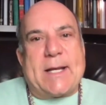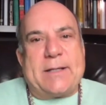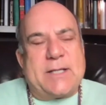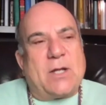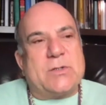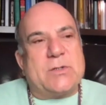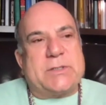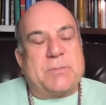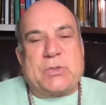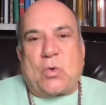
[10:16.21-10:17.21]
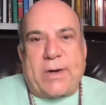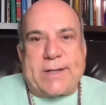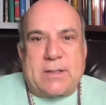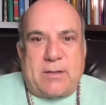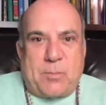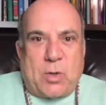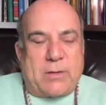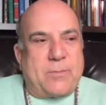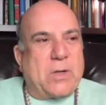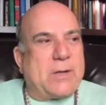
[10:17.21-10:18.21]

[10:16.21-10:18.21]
And I tell some stories in the book.